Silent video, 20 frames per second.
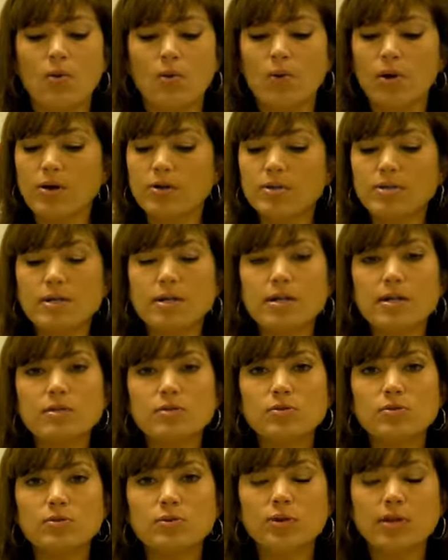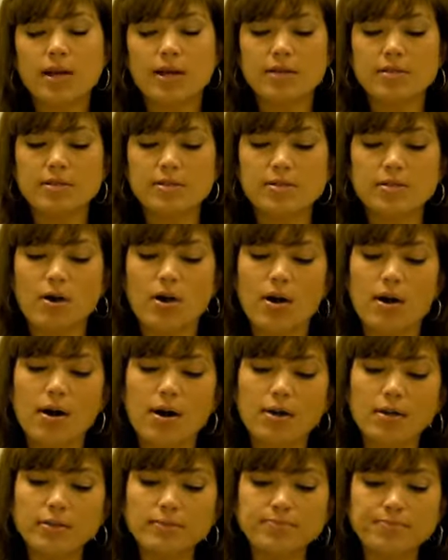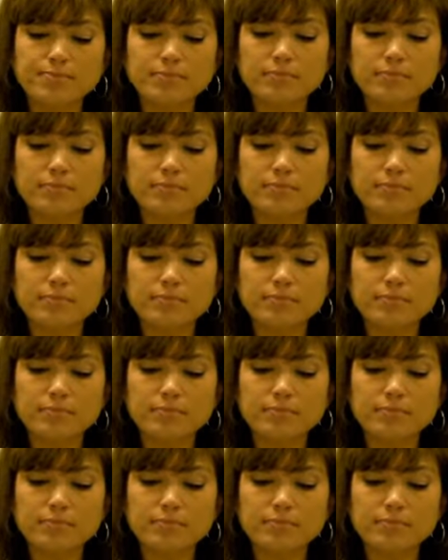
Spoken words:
where Sunday school classes are,